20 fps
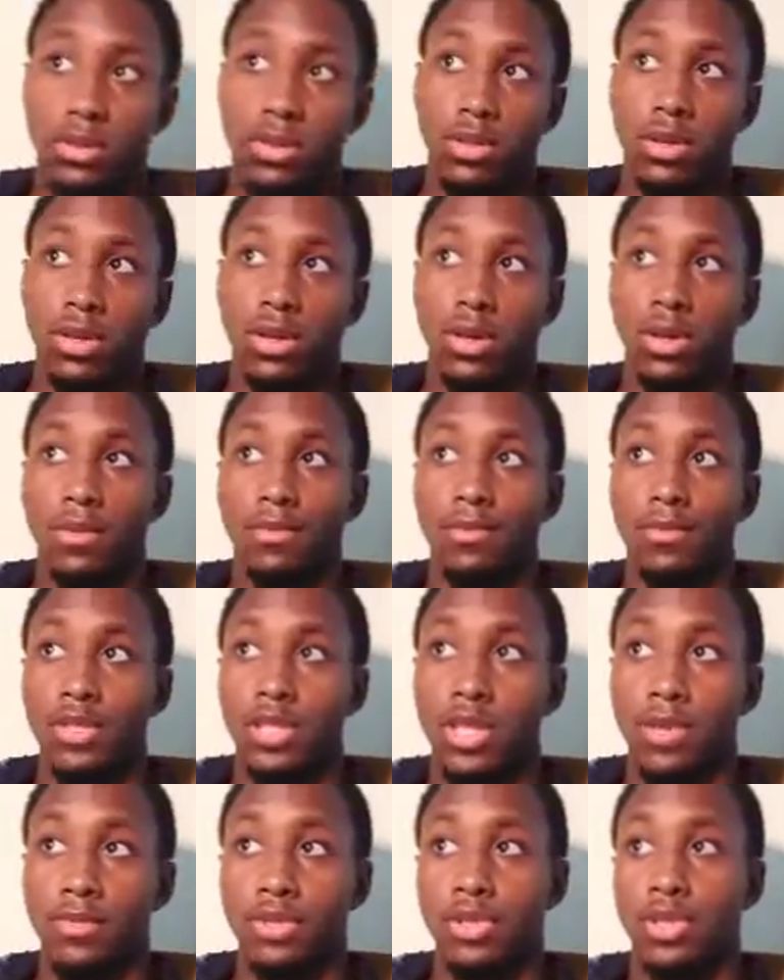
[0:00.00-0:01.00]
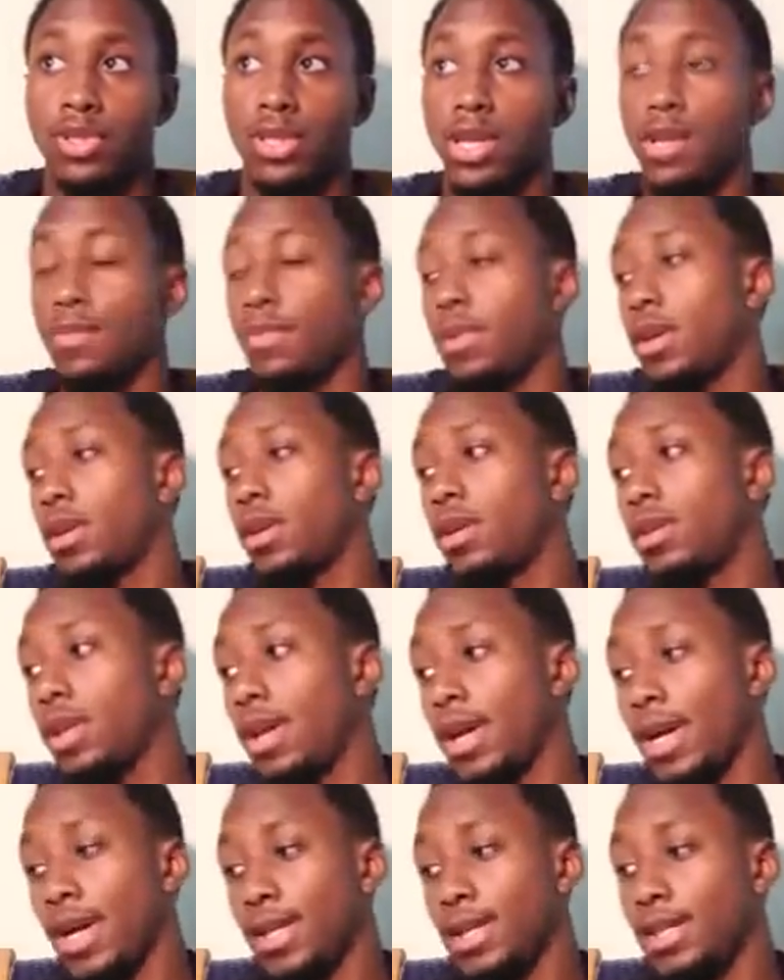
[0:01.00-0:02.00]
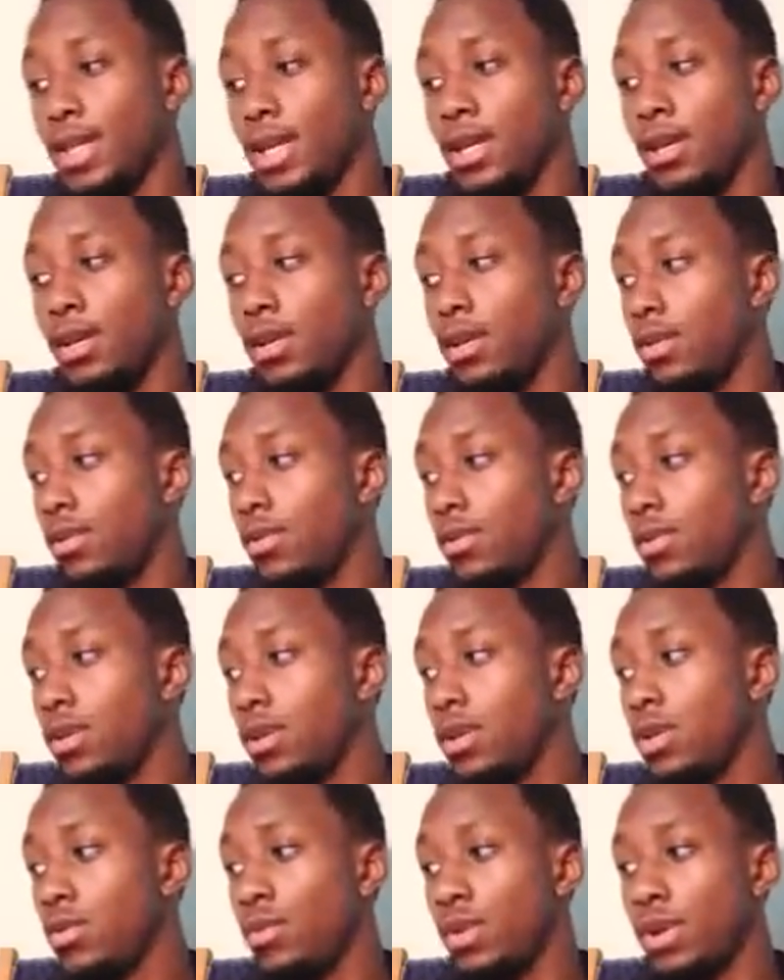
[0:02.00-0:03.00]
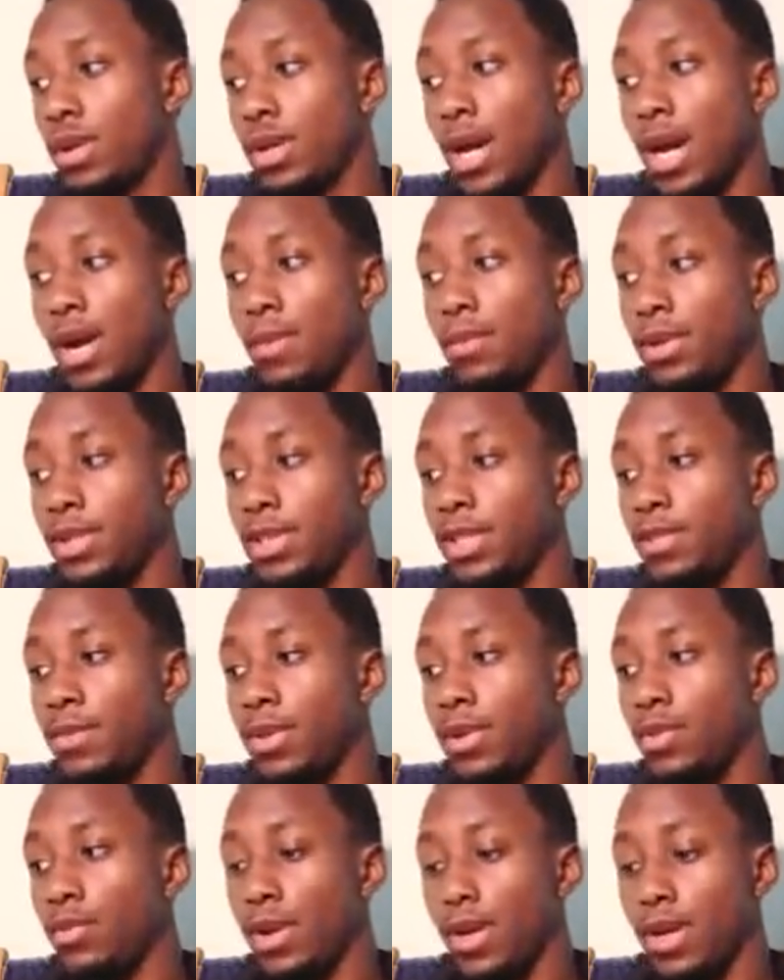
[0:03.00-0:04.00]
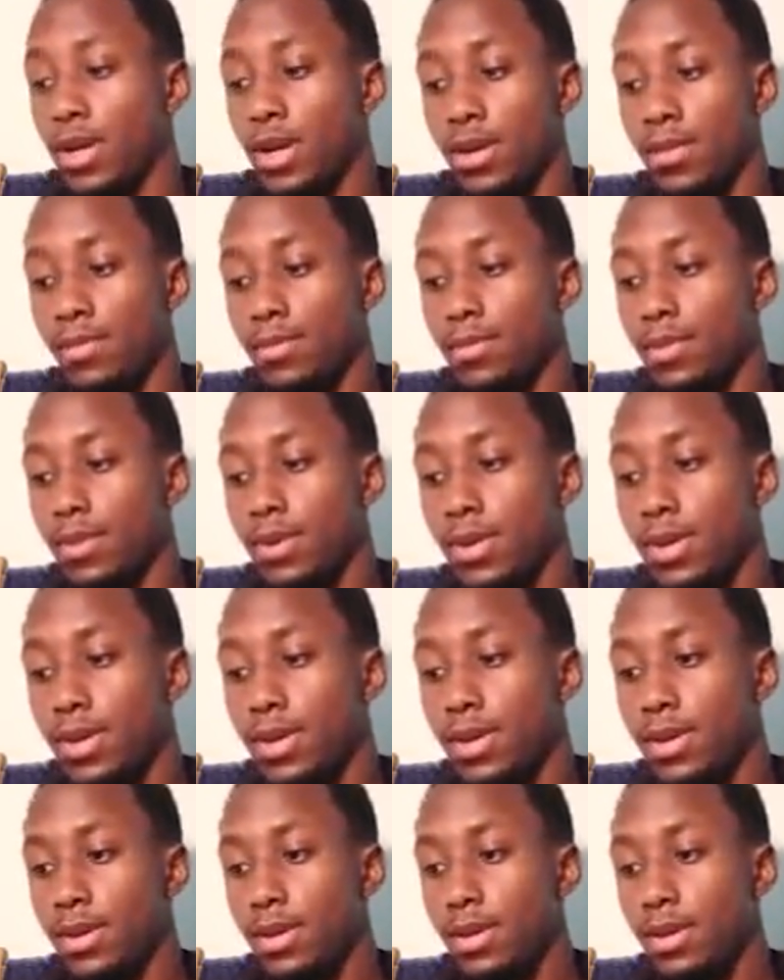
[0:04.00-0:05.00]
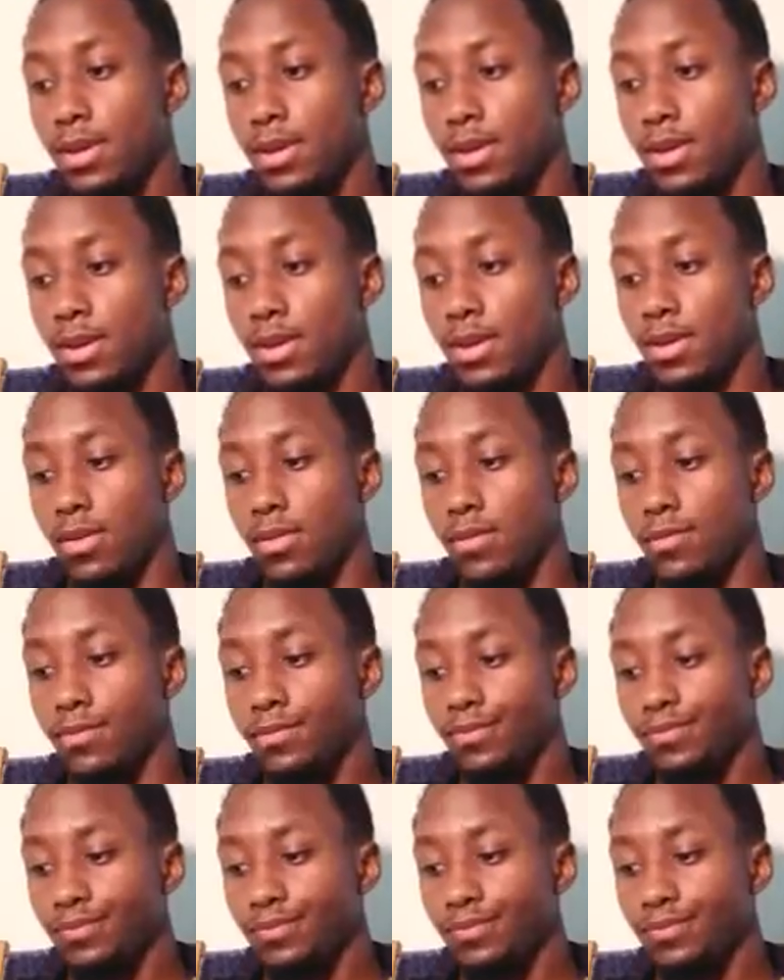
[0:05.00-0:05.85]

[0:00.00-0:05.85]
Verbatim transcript: um, summer sleeping, like I say, you know, when God blesses me to wake up, you know,